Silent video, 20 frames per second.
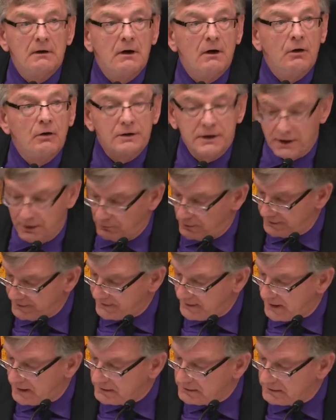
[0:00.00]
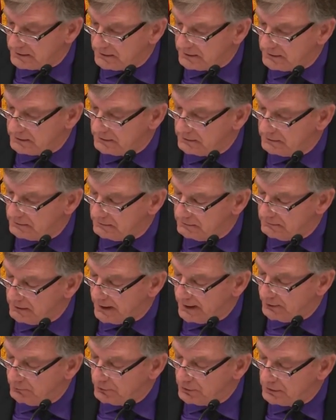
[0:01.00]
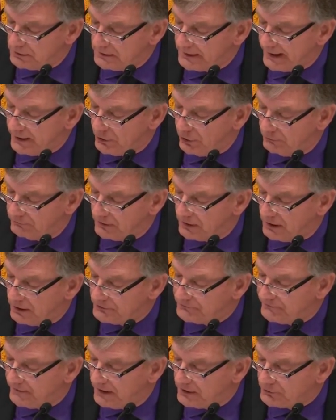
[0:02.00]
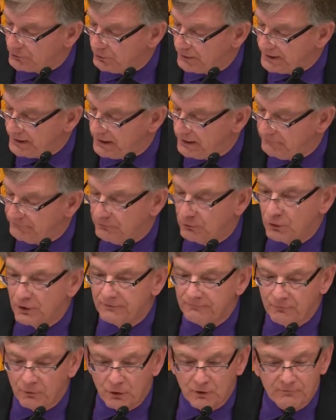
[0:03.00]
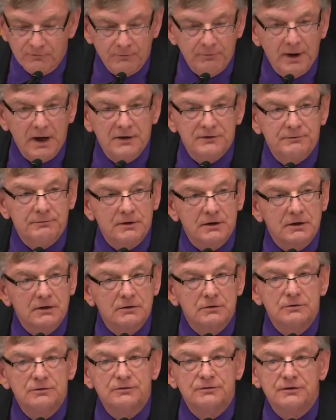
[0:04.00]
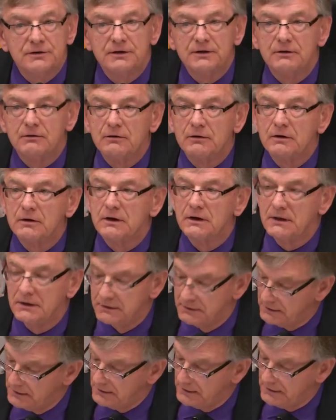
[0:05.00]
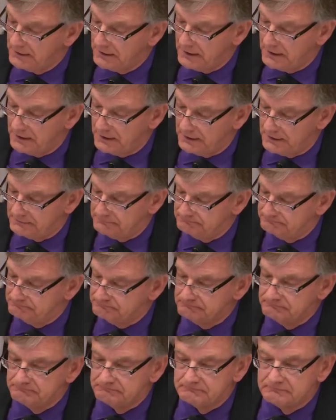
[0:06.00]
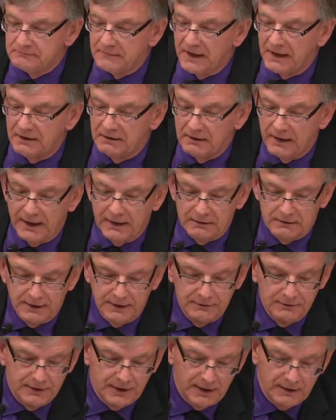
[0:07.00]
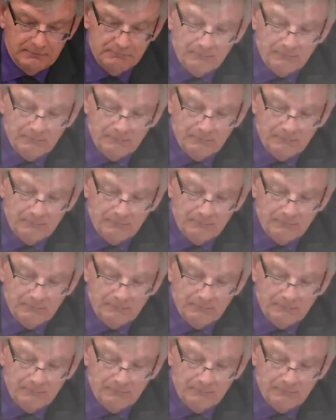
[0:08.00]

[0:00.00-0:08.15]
Okay, with that, I will lay over House File 2844 for possible inclusion or at a later date.